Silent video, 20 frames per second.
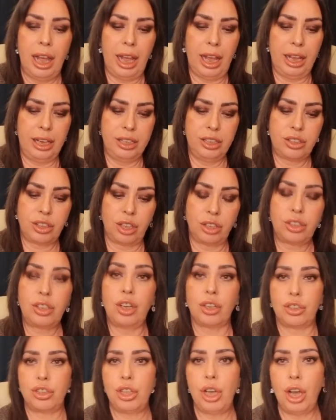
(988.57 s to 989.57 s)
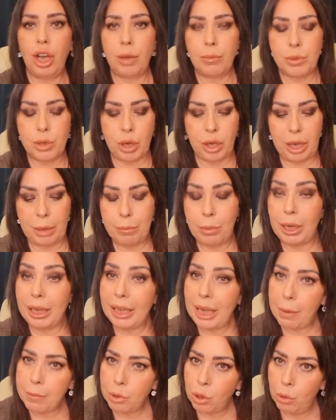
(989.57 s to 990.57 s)
and I'd got charms on it, but it
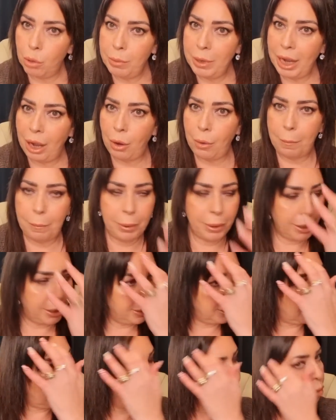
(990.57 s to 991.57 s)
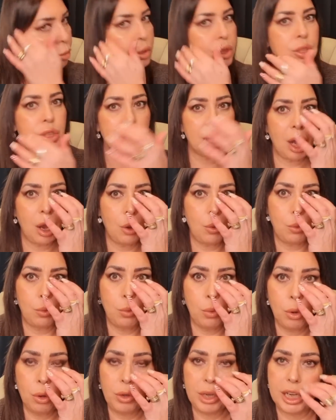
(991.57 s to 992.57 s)
kept coming open and I was so
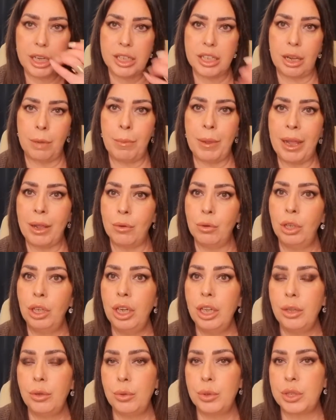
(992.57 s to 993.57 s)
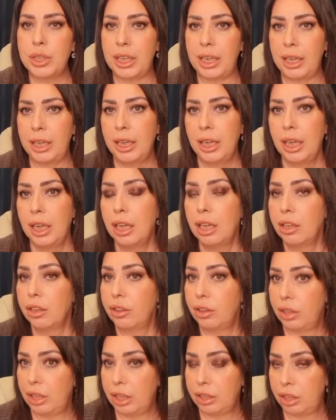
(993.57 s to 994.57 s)
worried about losing
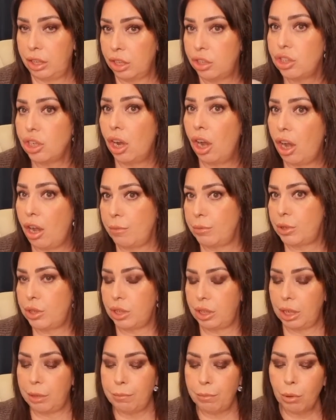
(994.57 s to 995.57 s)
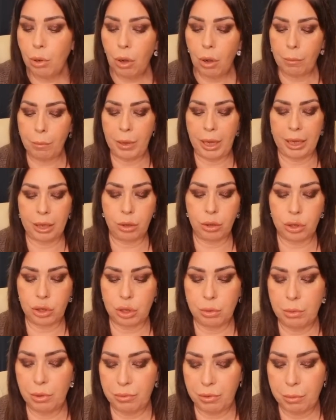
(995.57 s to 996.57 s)
the charms that he'd bought me because
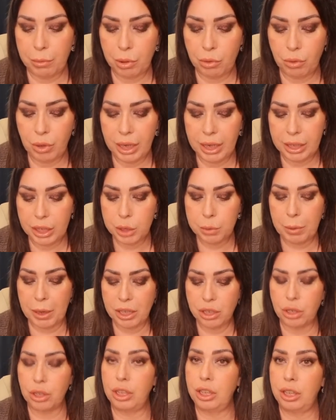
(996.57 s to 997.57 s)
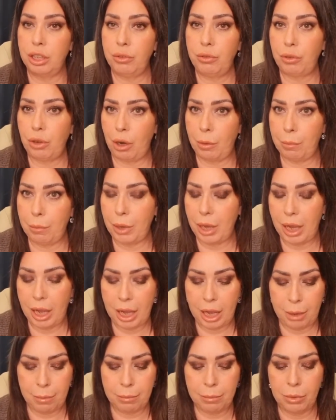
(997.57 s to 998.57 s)
some of them are really special and are from
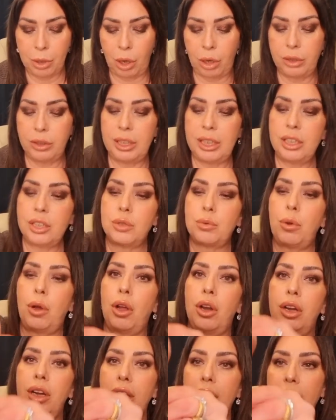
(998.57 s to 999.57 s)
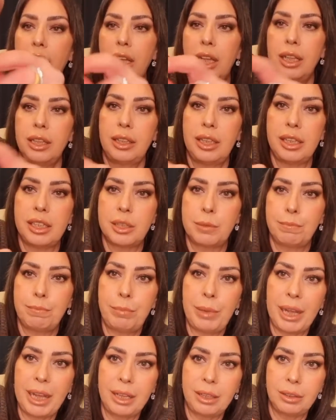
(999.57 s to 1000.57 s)
like this one, this
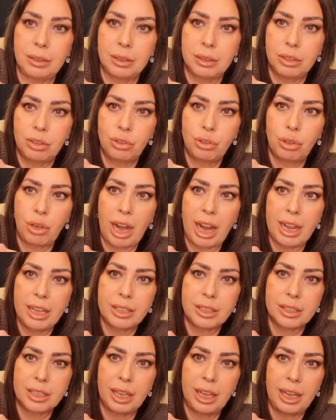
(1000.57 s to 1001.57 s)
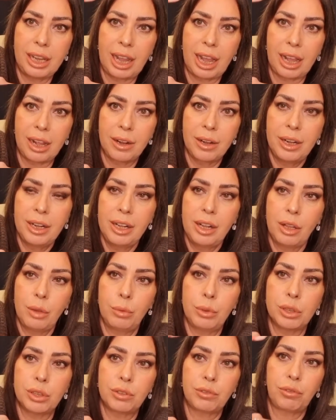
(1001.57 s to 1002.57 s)
bell dress here
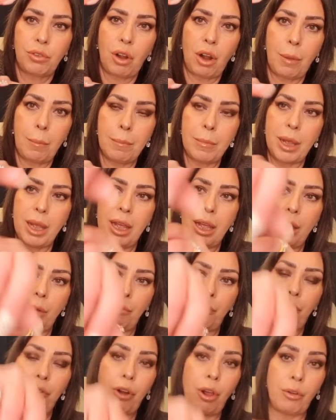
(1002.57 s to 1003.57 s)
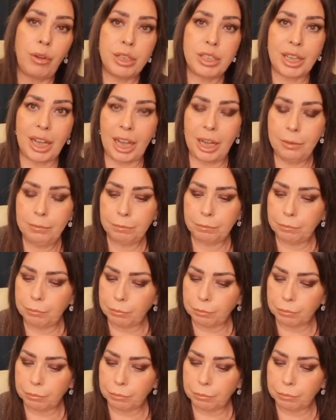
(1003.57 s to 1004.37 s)
was from Florida.